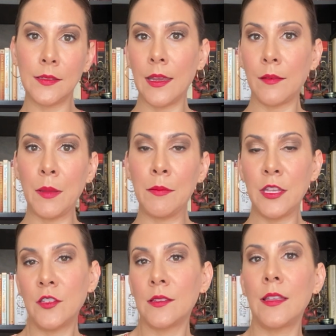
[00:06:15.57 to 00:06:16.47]
Like maybe
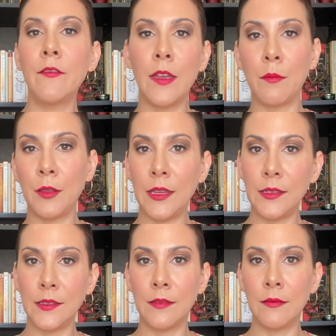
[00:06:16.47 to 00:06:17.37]
they just love that
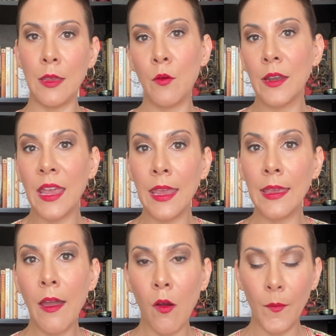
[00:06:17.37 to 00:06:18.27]
place and they want to hang
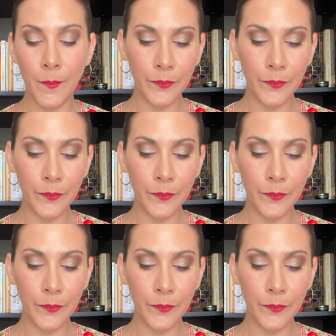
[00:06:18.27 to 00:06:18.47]
out.